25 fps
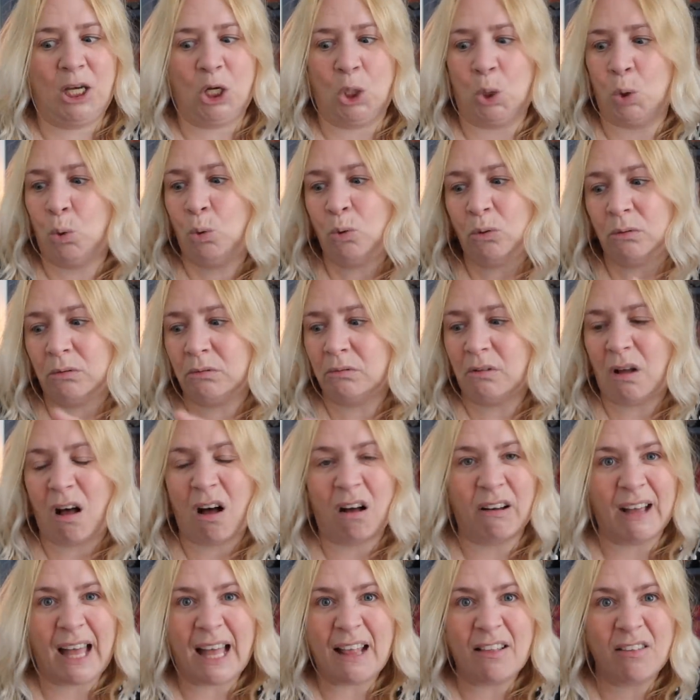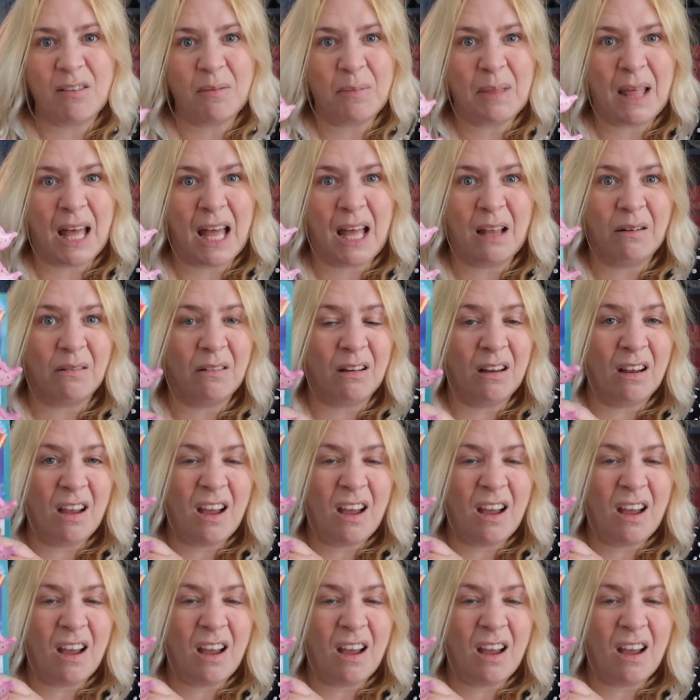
cool. I'll get some then.